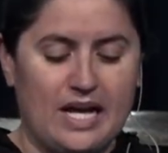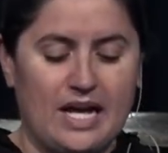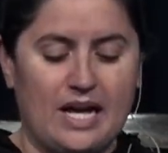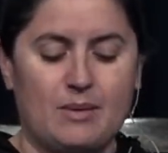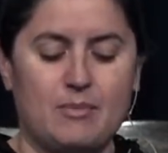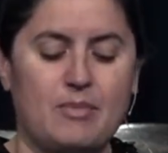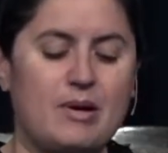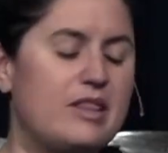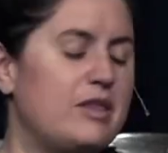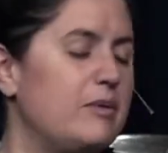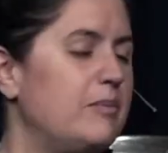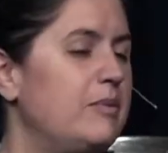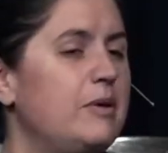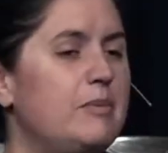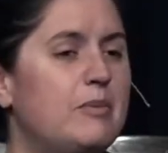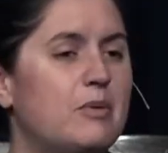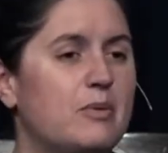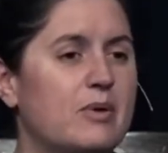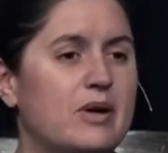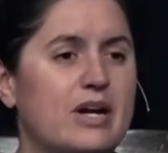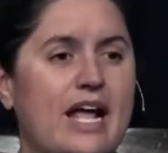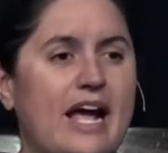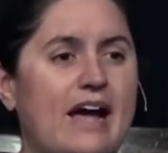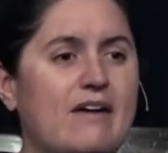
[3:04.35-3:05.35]
But the people
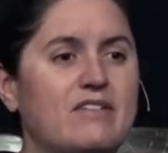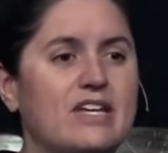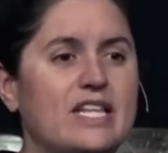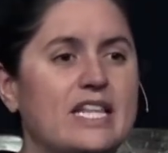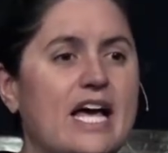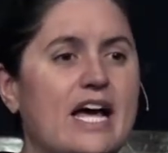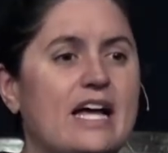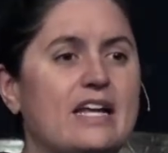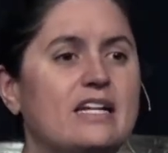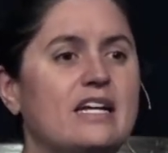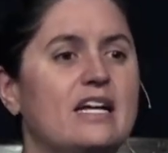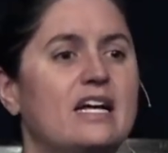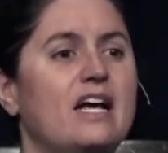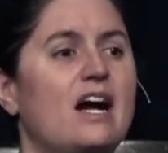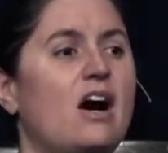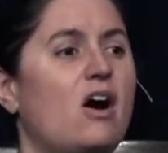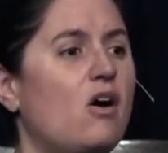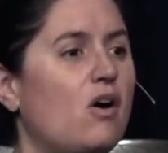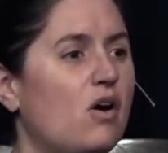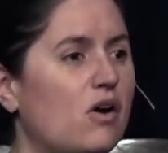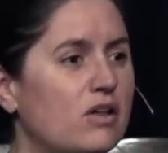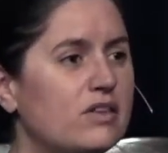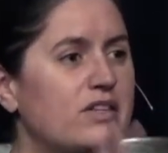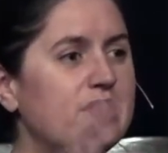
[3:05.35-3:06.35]
weren't having that.
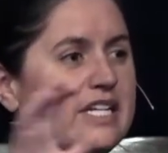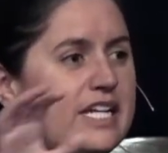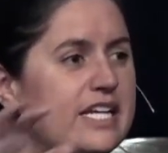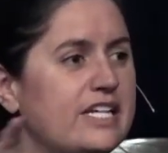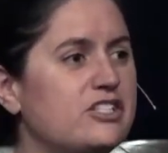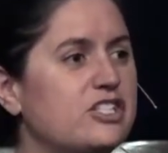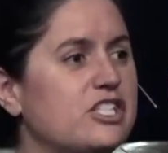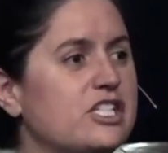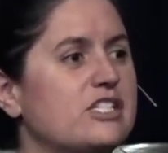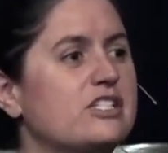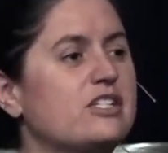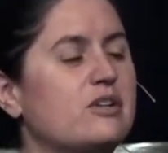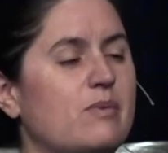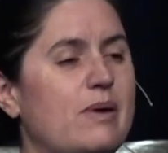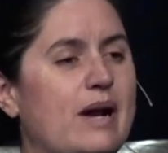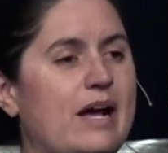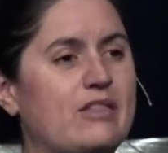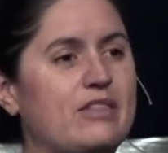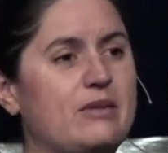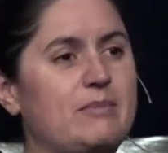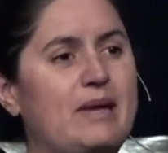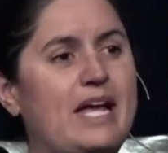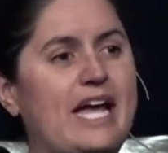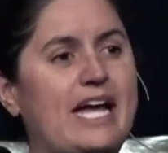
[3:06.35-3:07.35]
All the nations around
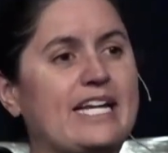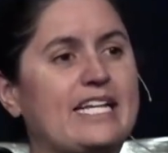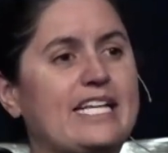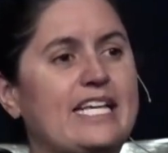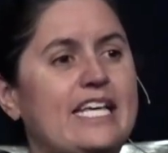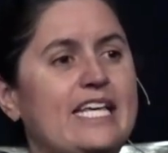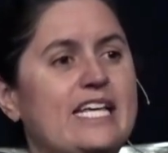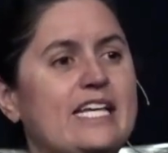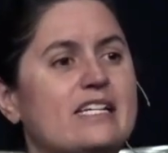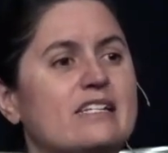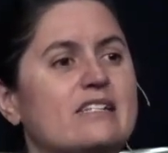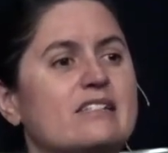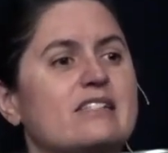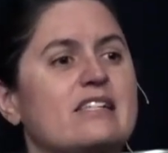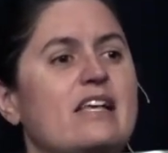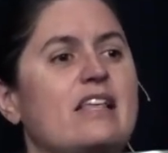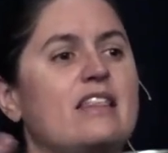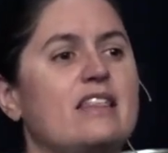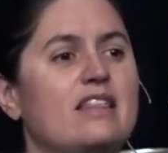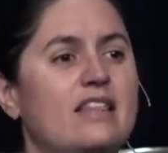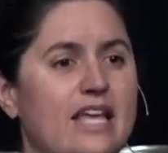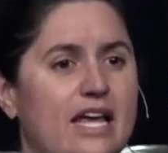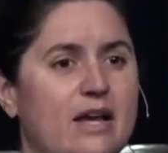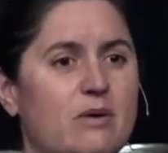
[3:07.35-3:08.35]
them had kings.
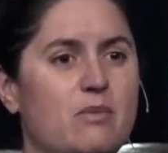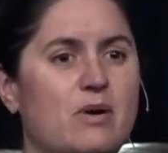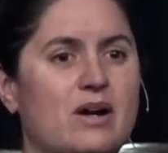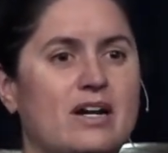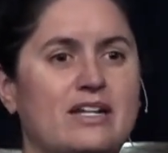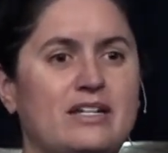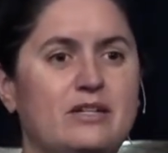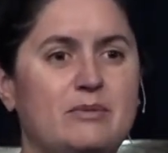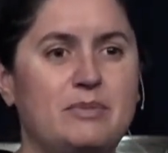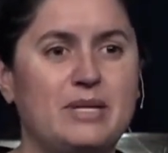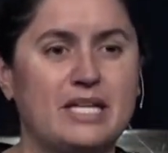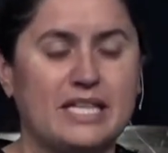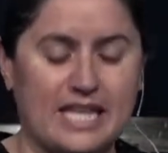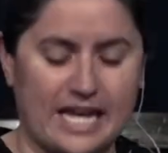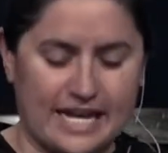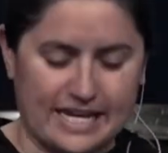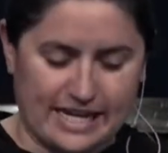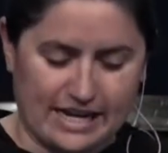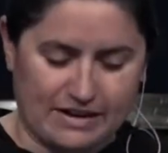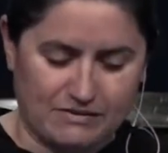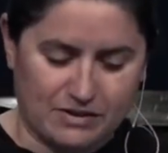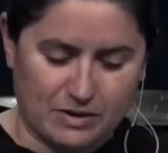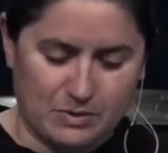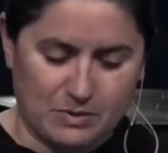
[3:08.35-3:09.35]
They wanted to be like
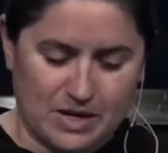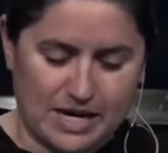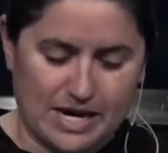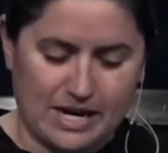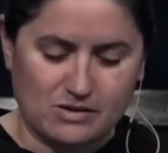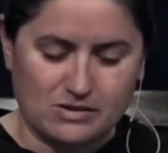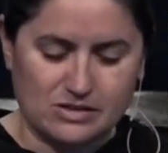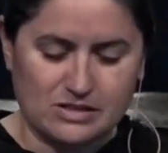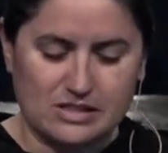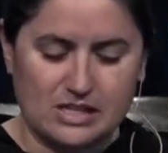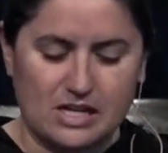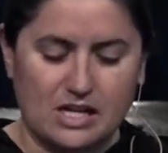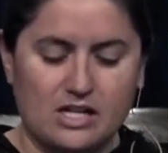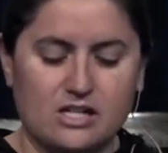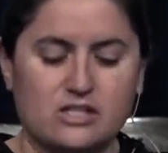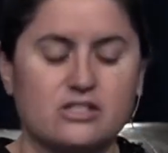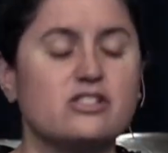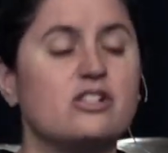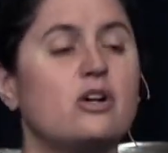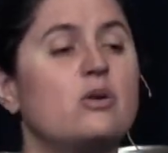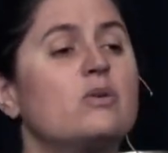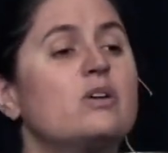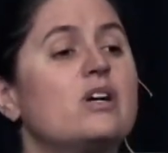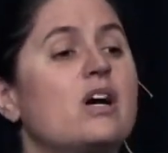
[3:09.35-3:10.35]
everyone else.
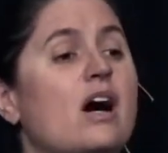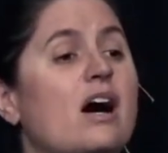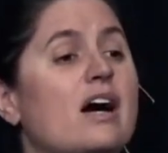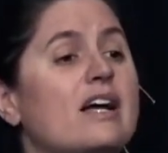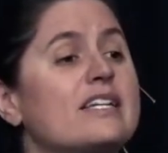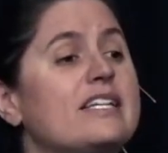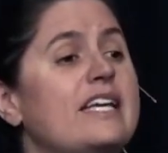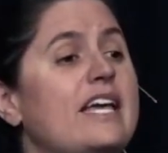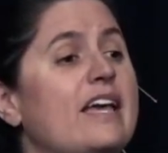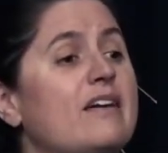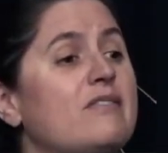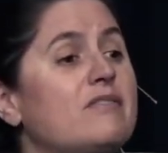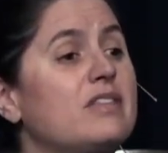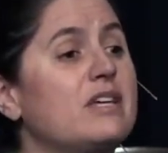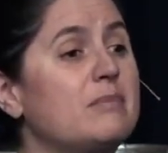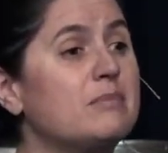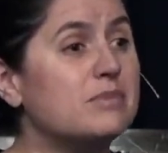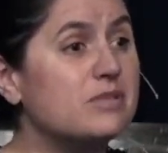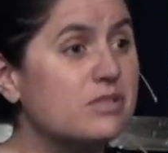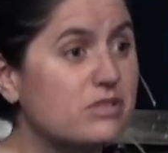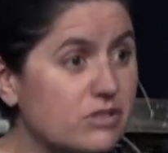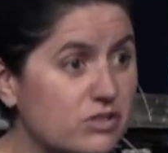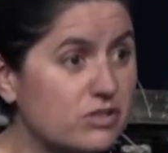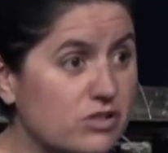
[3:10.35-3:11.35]
So God gave them
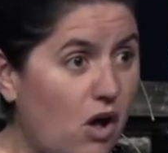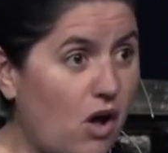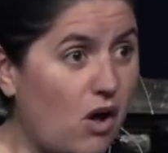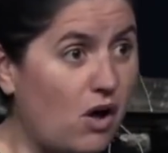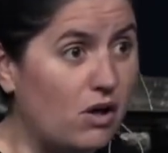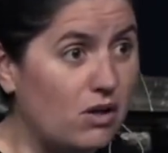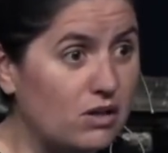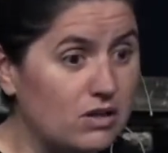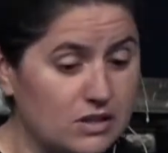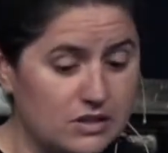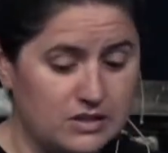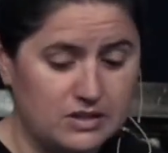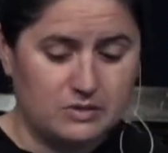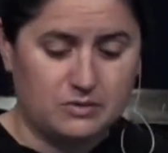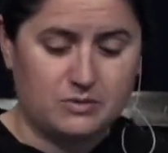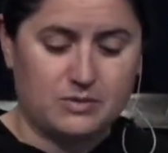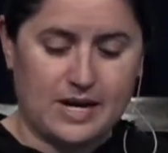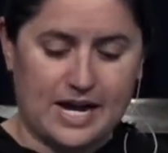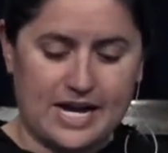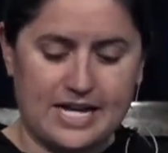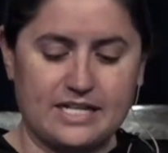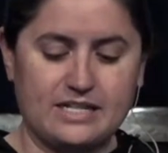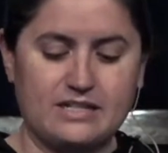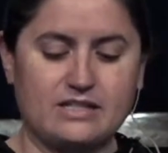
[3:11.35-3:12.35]
Saul
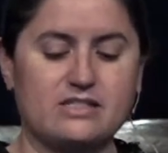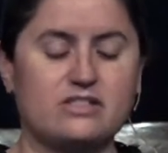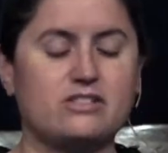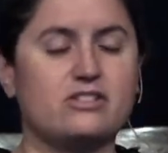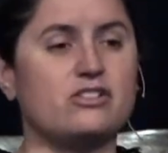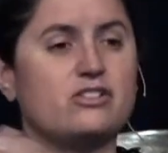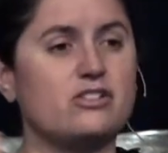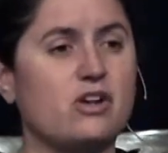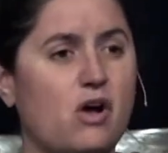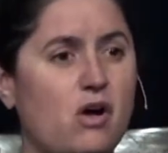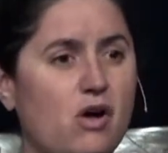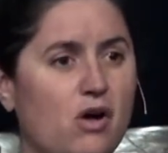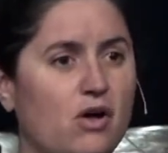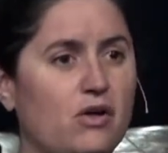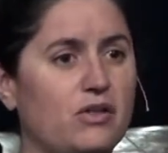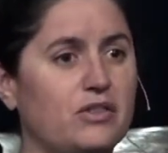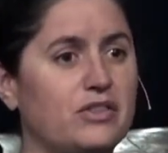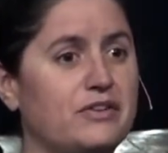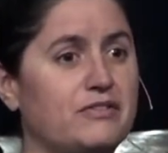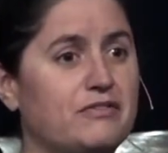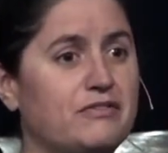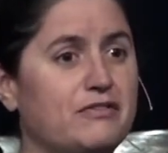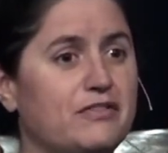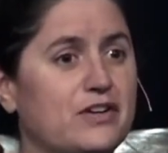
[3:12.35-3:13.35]
right? Saul,
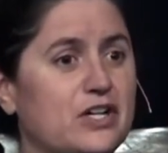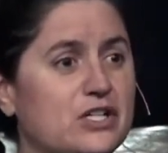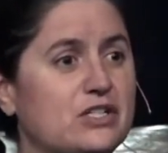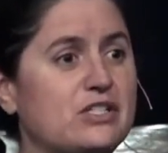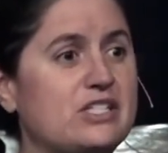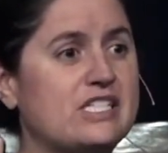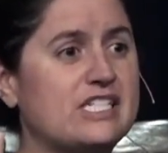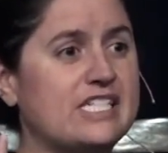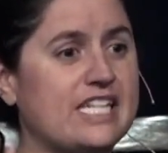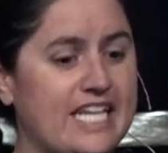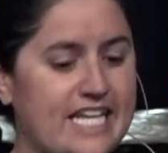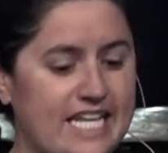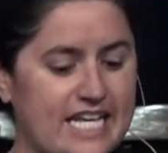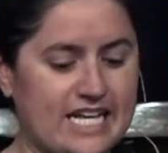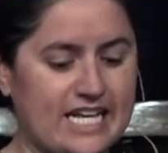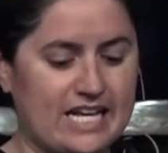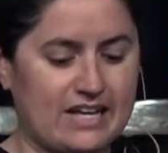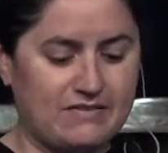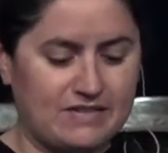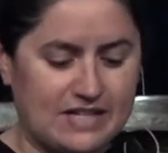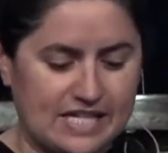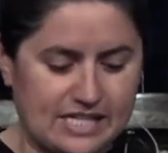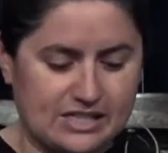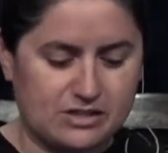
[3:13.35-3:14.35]
the first king of
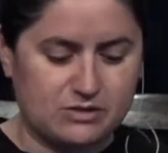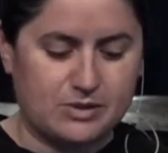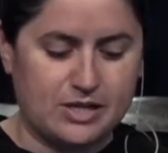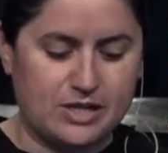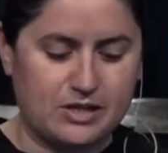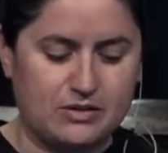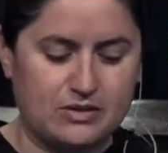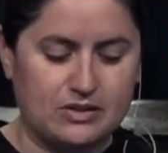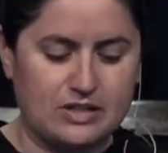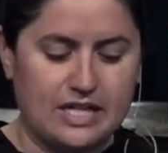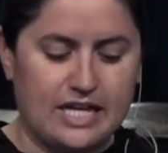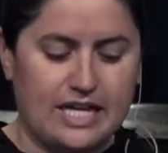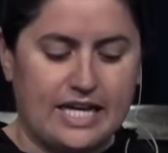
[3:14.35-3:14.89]
Israel.